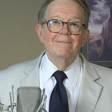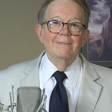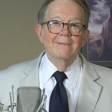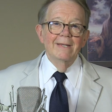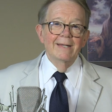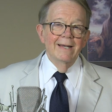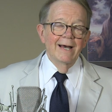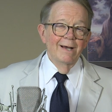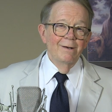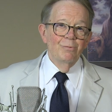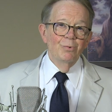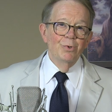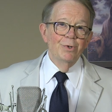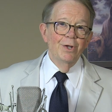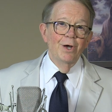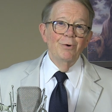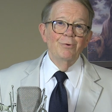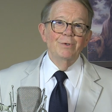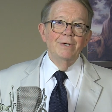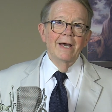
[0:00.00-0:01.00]
And I will
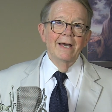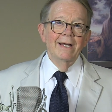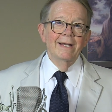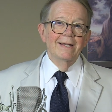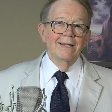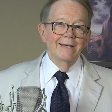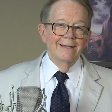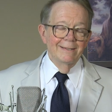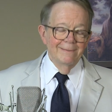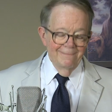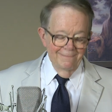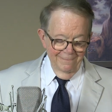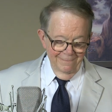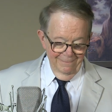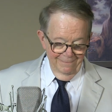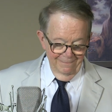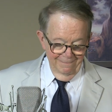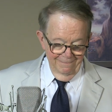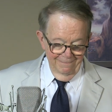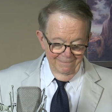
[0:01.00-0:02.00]
know daily
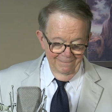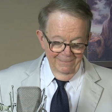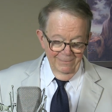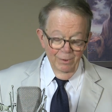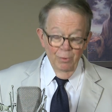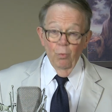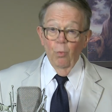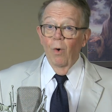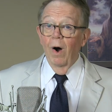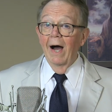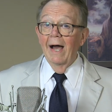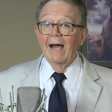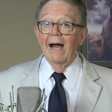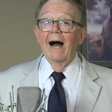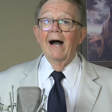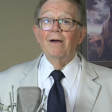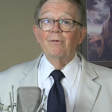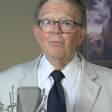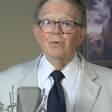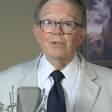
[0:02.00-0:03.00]
why
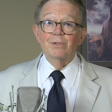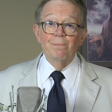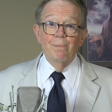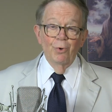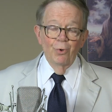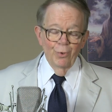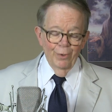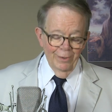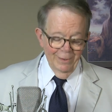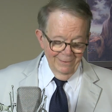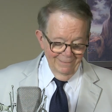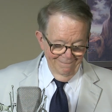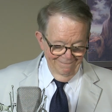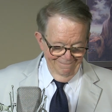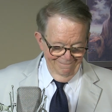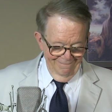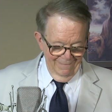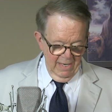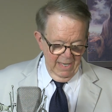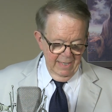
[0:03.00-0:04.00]
I was born.
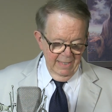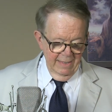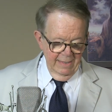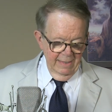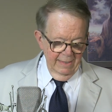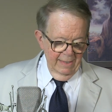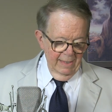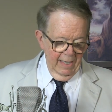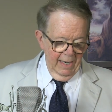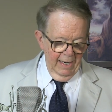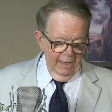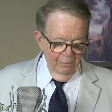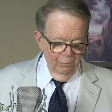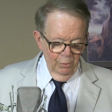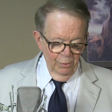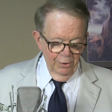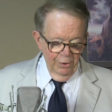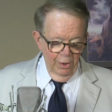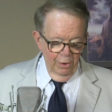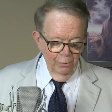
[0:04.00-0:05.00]
I
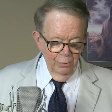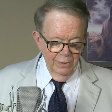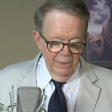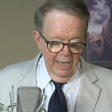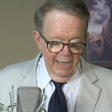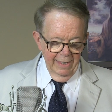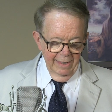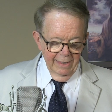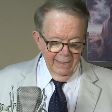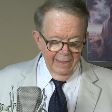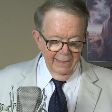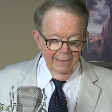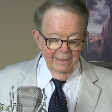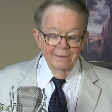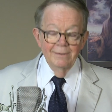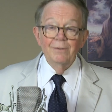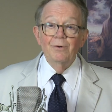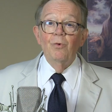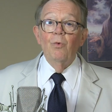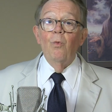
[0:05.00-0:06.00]
will know daily
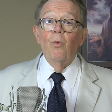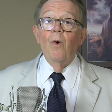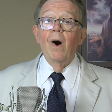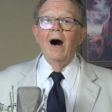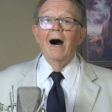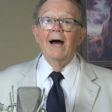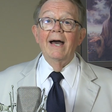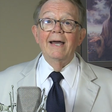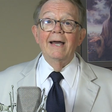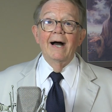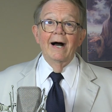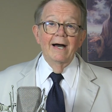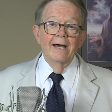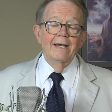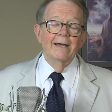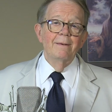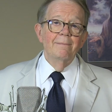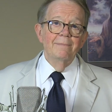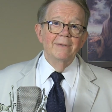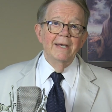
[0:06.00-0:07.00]
why I
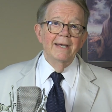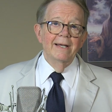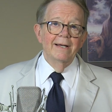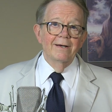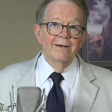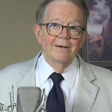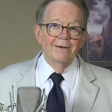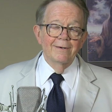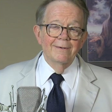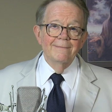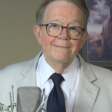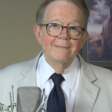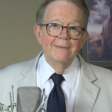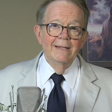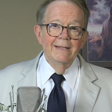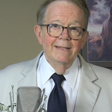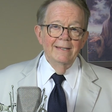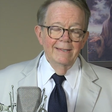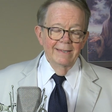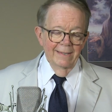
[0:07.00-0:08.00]
am here.
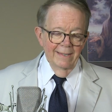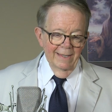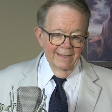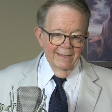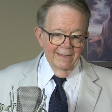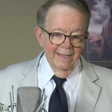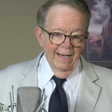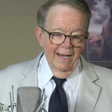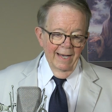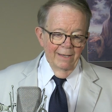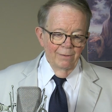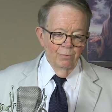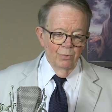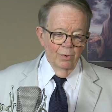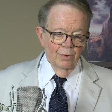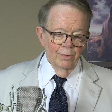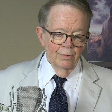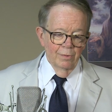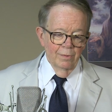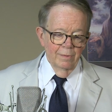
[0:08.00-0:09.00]
And I
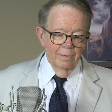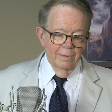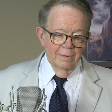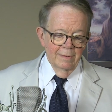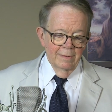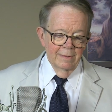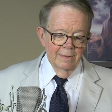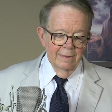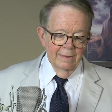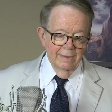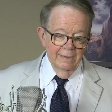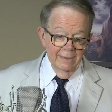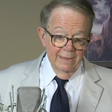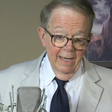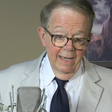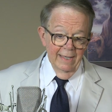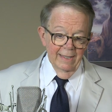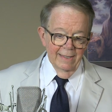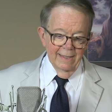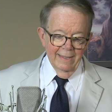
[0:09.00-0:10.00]
will
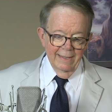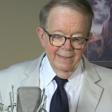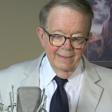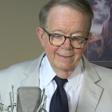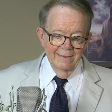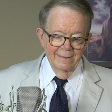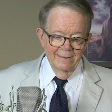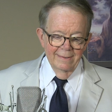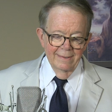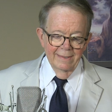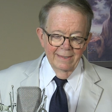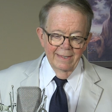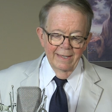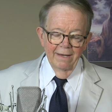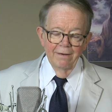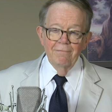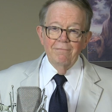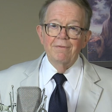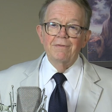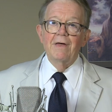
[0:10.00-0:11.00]
daily
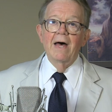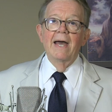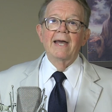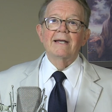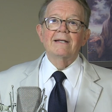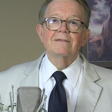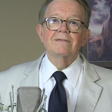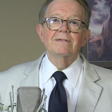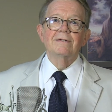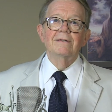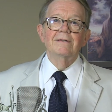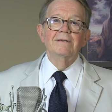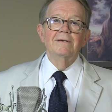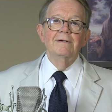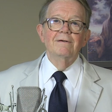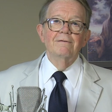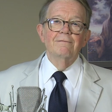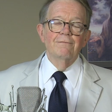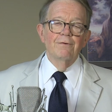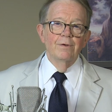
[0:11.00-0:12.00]
give thanks
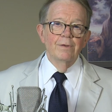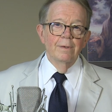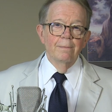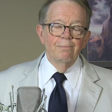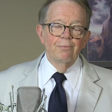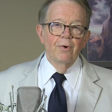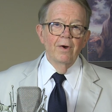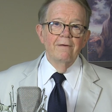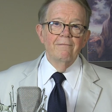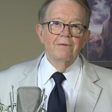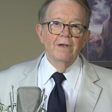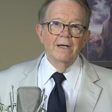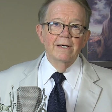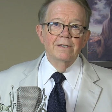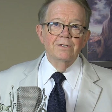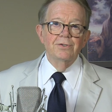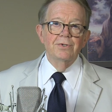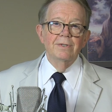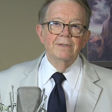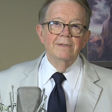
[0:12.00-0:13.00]
for the
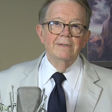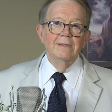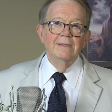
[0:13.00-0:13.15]
privilege